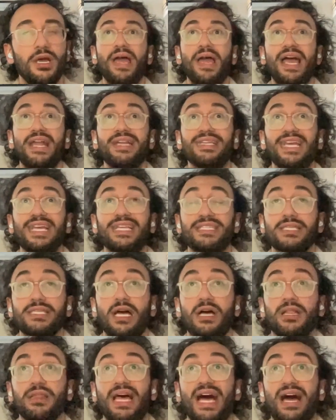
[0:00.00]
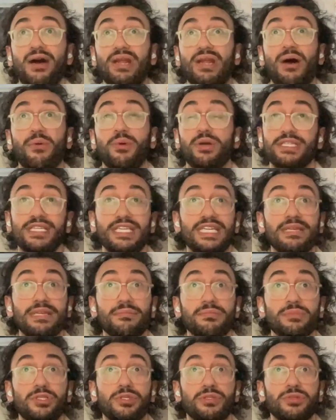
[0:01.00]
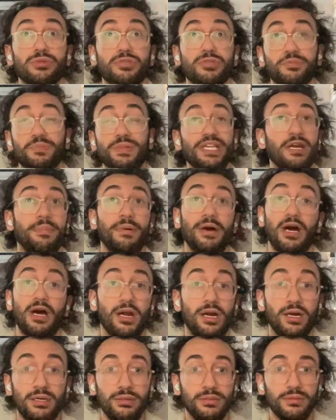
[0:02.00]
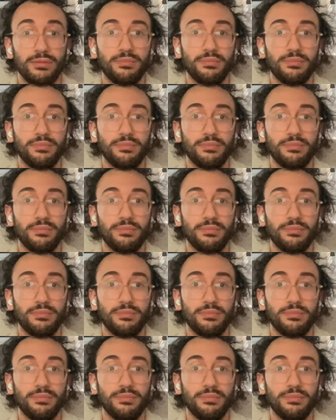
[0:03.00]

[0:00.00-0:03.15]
And it's allowed our teams to speed up our